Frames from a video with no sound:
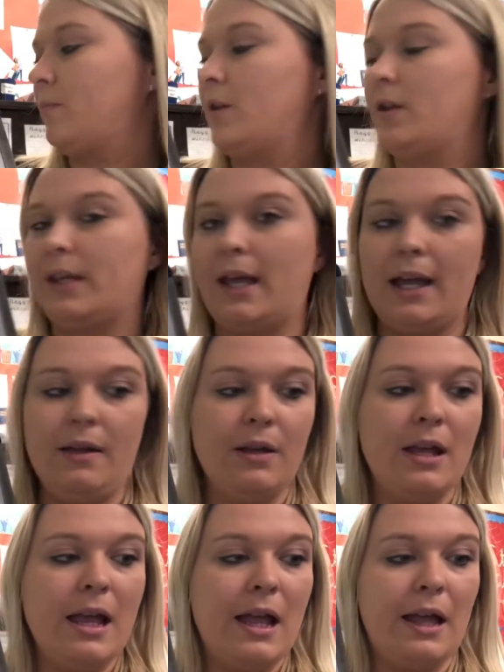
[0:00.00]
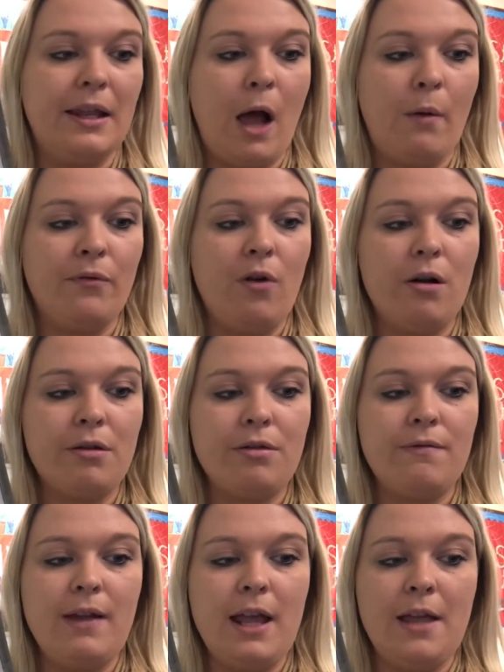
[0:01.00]
Okay, and now we've
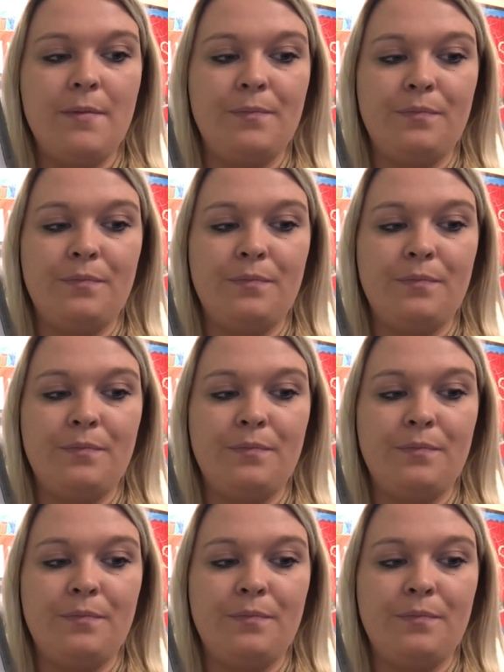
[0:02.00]
got 3.